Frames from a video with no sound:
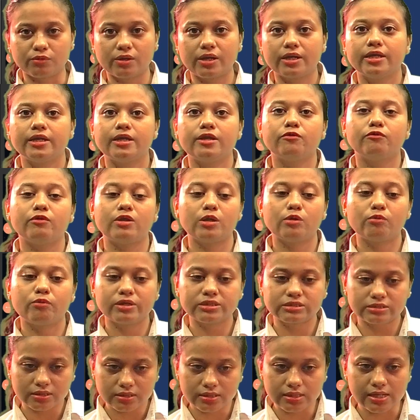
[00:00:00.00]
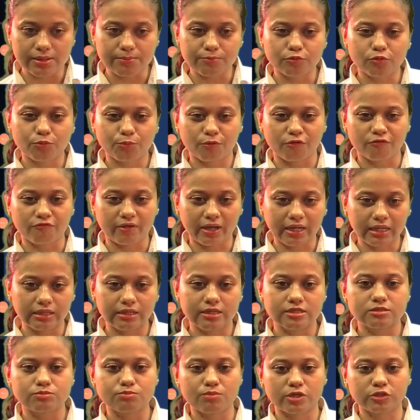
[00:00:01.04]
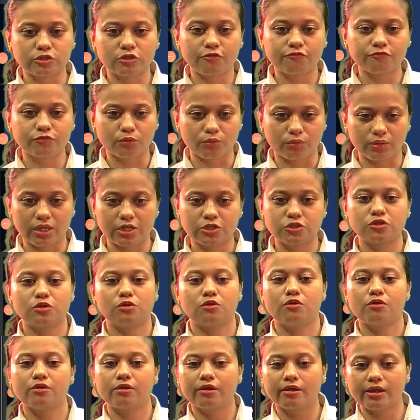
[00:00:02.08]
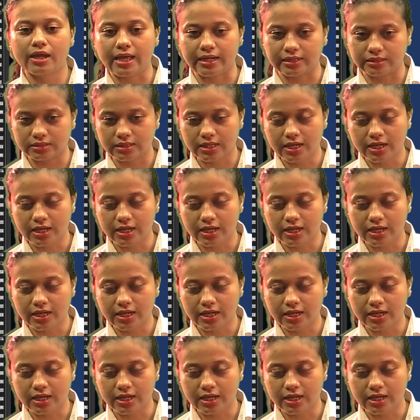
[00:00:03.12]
he requested him to provide this much of donation or grant